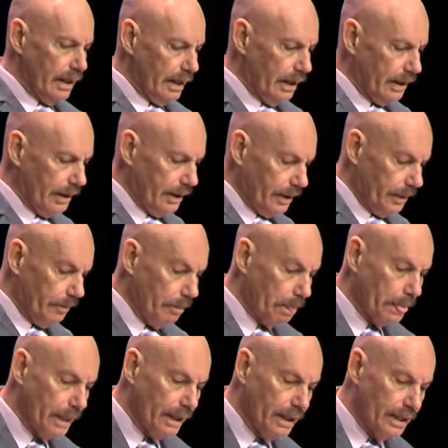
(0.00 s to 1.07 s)
Uh,
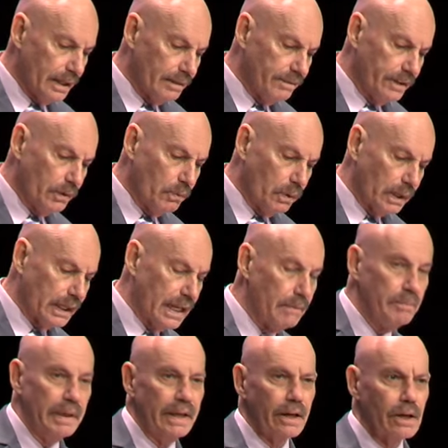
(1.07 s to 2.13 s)
and if you want to give
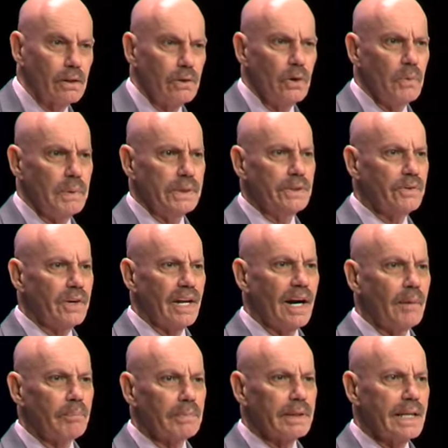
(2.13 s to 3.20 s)
me a clue when you get
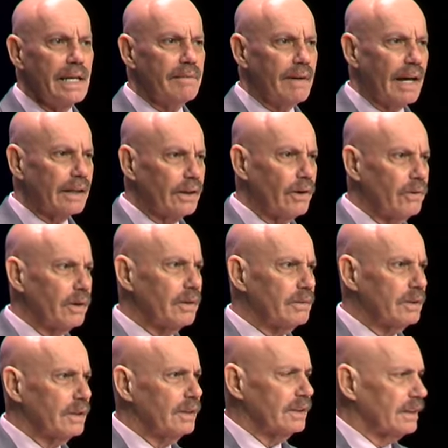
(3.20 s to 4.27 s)
up and leave, I know
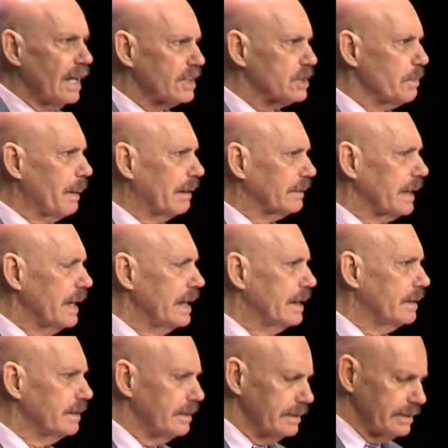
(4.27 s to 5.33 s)
that's about the
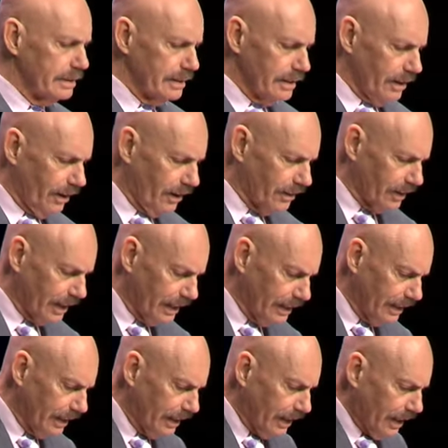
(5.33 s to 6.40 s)
end. All right.
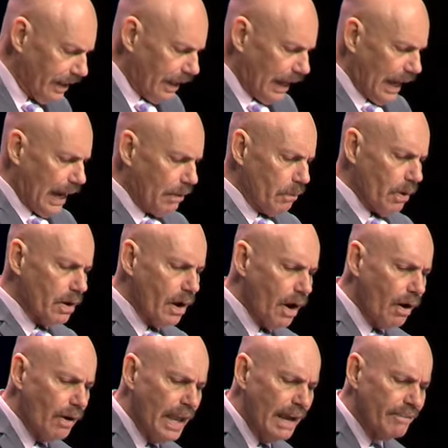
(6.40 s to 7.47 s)
I will
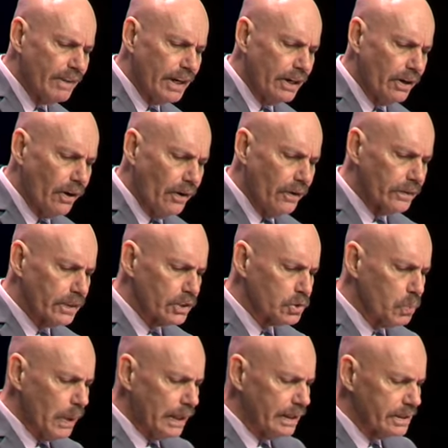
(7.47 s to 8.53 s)
call heaven and earth as
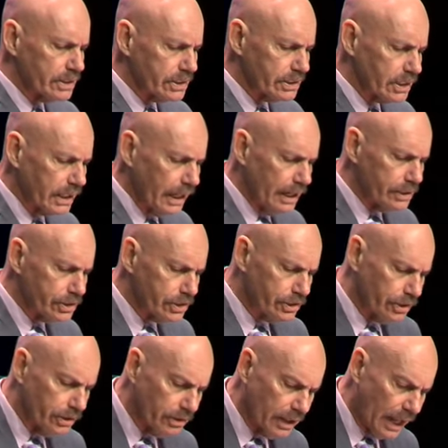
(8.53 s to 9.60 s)
witnesses against
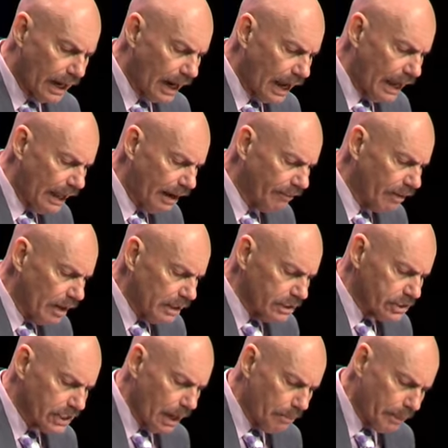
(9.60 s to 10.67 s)
you that I have
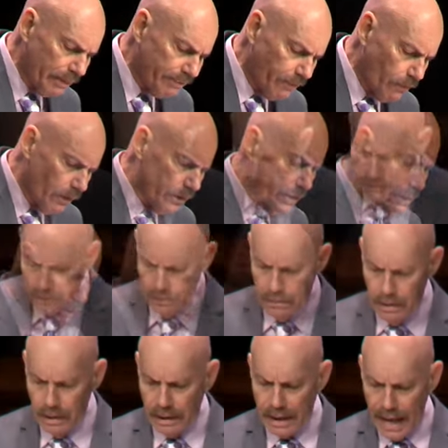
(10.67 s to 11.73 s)
set before you
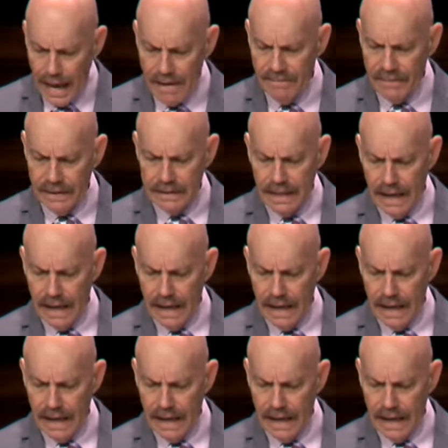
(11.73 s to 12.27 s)
life and